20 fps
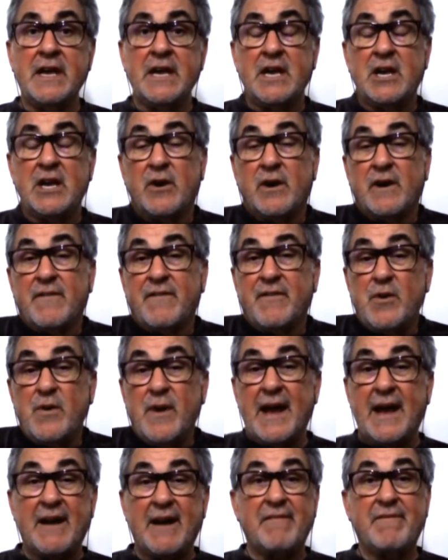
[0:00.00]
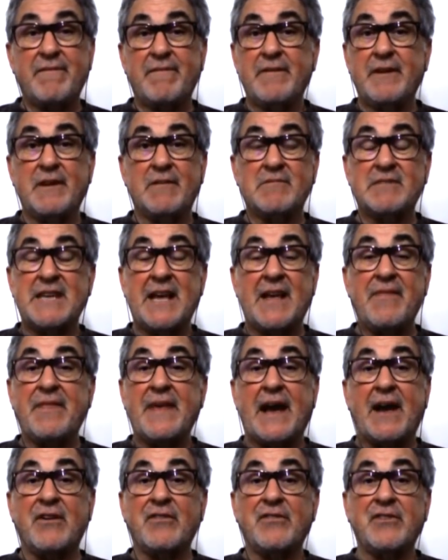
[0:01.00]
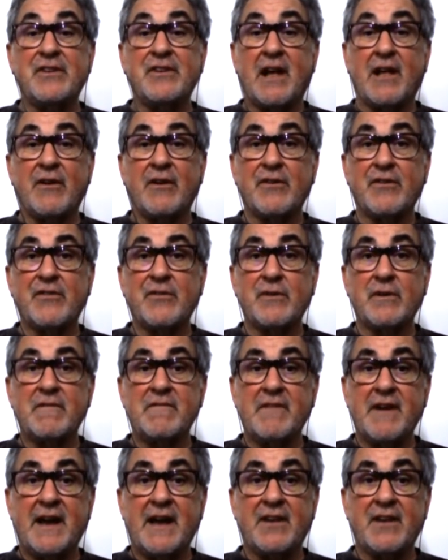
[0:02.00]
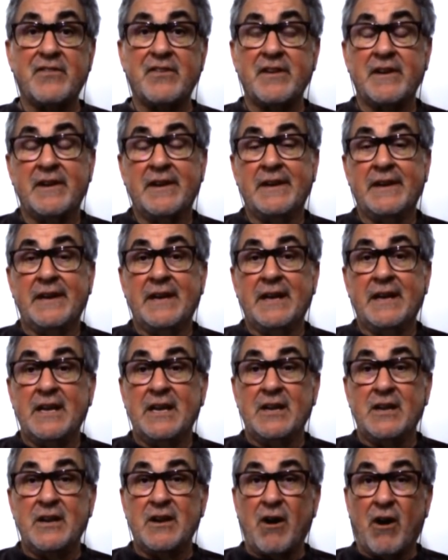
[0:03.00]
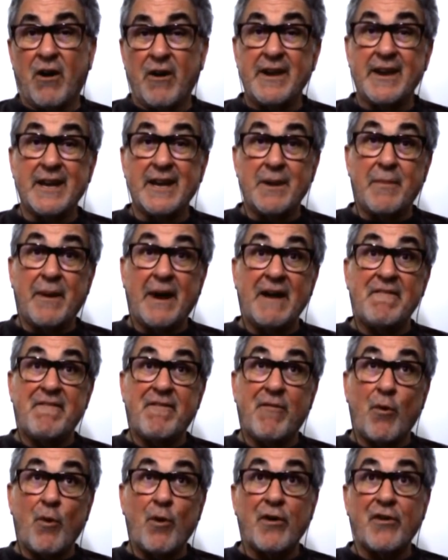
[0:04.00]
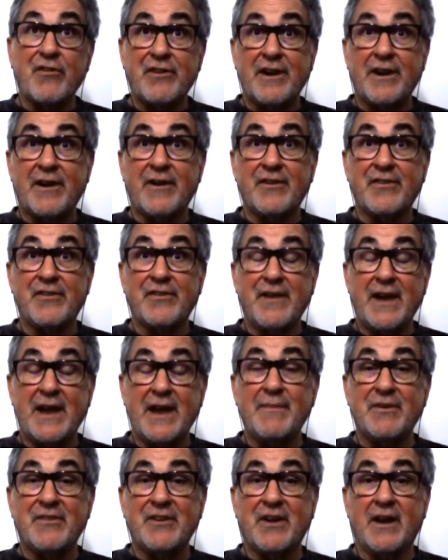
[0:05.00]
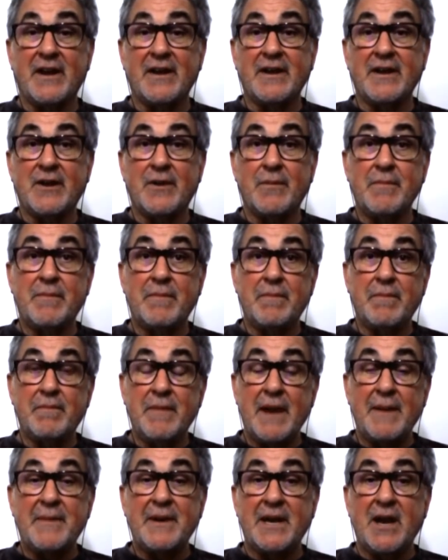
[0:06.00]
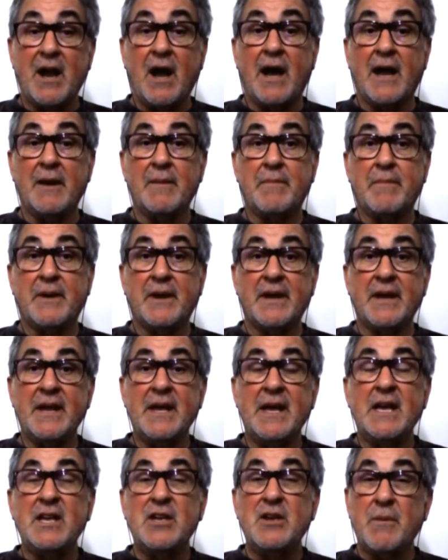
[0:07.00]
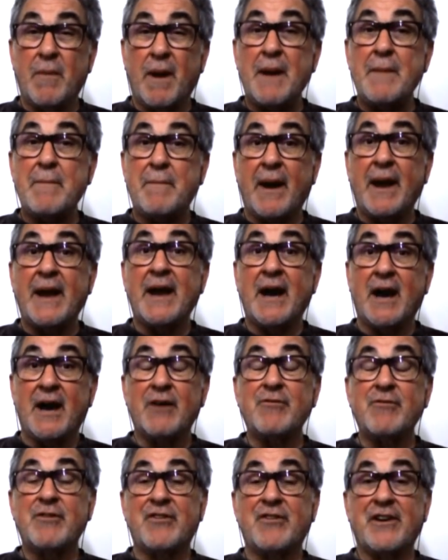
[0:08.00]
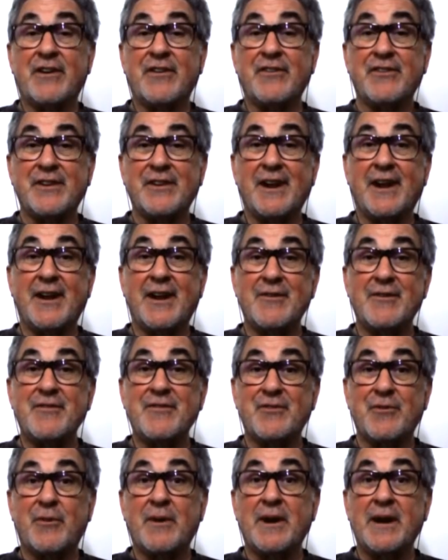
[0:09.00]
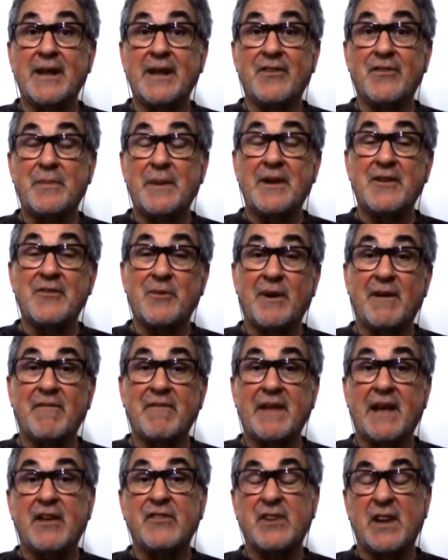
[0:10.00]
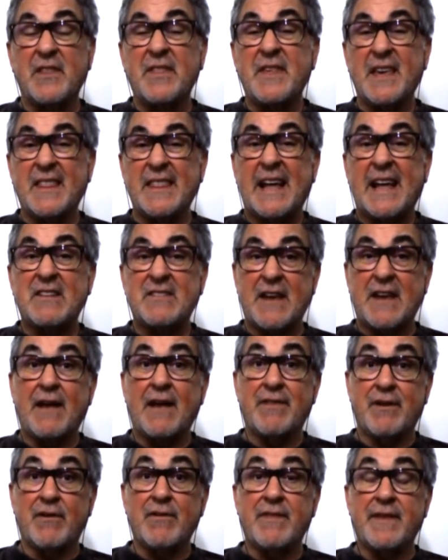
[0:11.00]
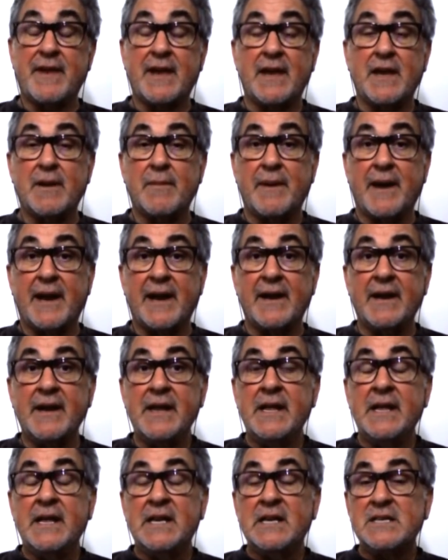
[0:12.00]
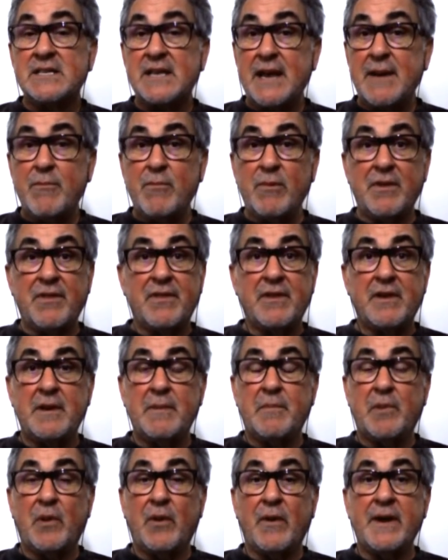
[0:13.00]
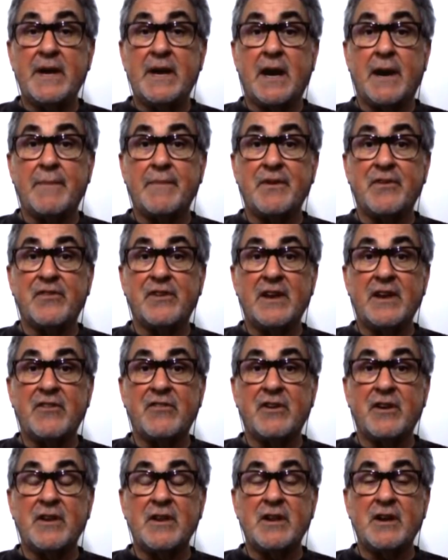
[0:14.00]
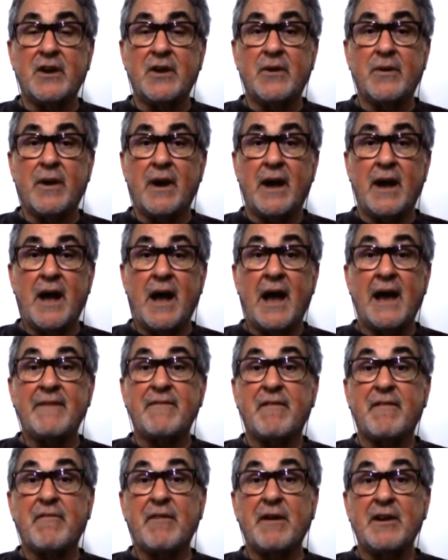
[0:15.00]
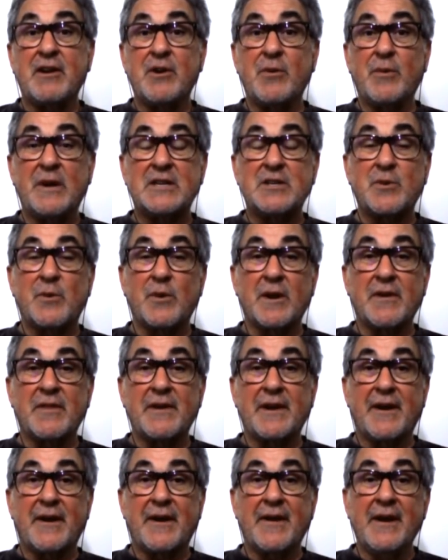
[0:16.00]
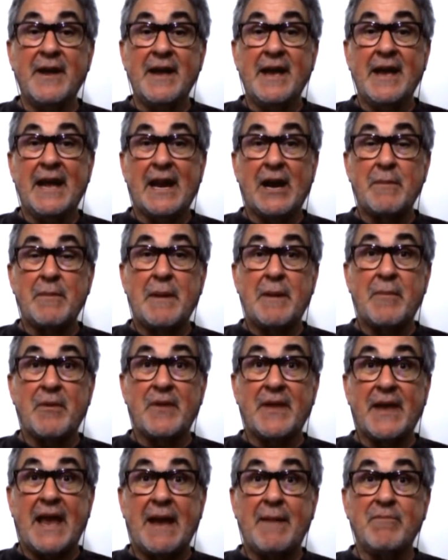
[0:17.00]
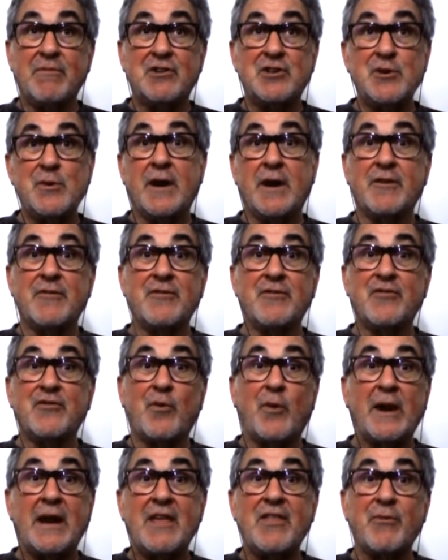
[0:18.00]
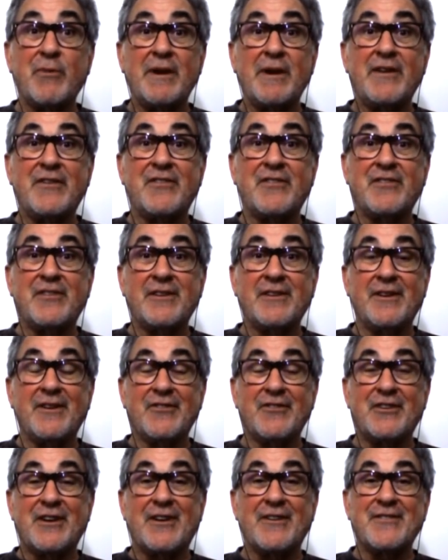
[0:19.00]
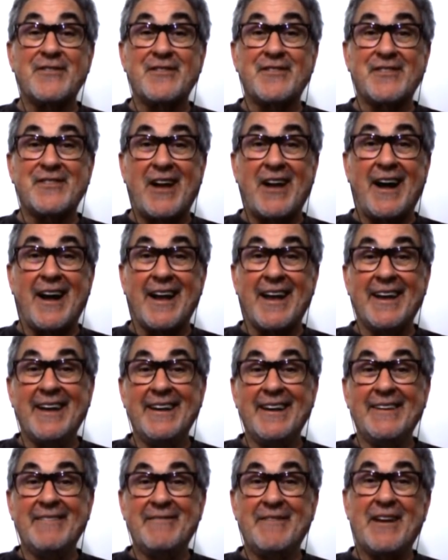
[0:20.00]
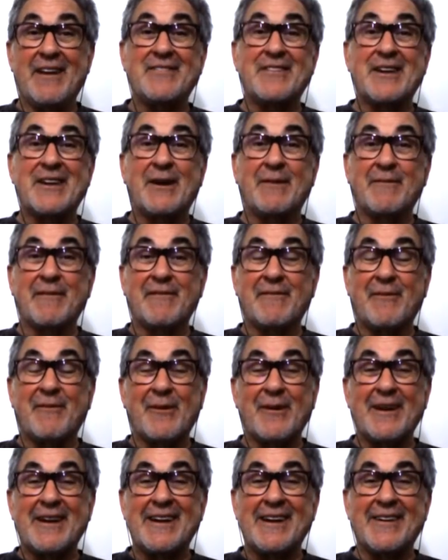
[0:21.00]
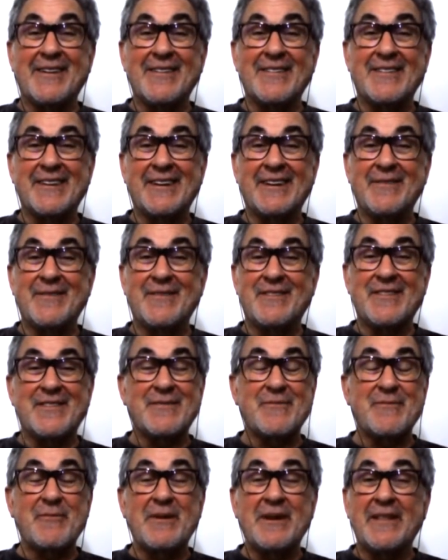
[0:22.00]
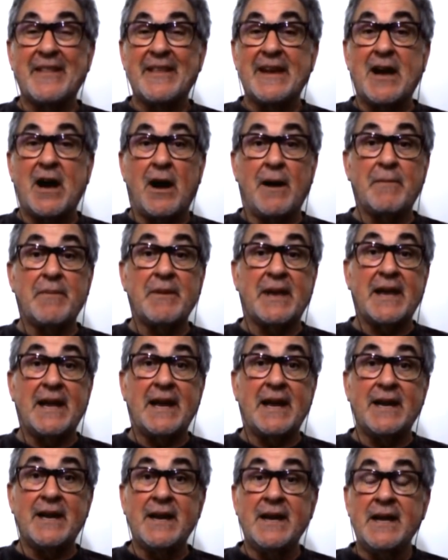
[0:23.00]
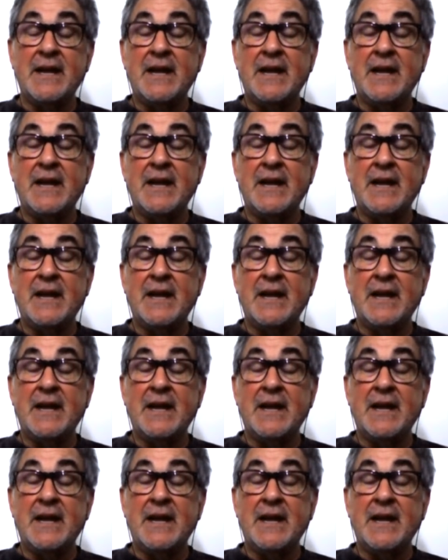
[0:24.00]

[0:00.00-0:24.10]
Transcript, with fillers: You know, and if you have you know, ten thousand dollars to invest, are you going to buy four shares of Amazon? You know, maybe not, but you might buy hundred shares at 120. It's been 12,000. I think that's how they're thinking about it. Same with employee compensation. You know, I have a friend who went to work there, and I remember they gave him 223 you know shares of stock vesting over four years, and it was just really complicated.